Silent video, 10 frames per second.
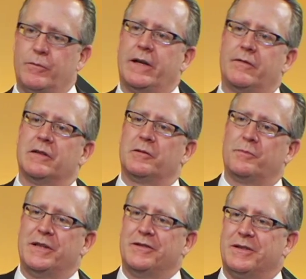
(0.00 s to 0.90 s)
whatever little
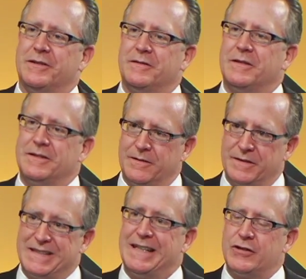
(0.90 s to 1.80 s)
bit you can of
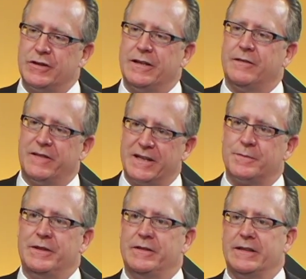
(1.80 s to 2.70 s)
attention and
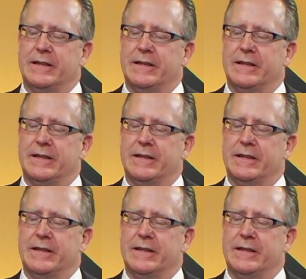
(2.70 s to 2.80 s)
investment you can